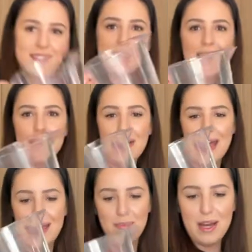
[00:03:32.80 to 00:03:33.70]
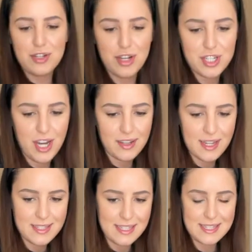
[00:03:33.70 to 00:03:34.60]
Silly me, a measuring jug.
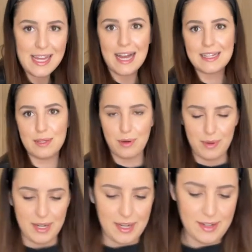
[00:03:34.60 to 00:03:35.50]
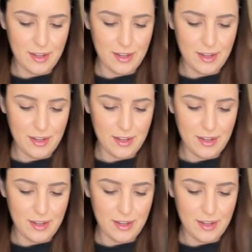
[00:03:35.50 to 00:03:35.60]
That's exactly what we needed.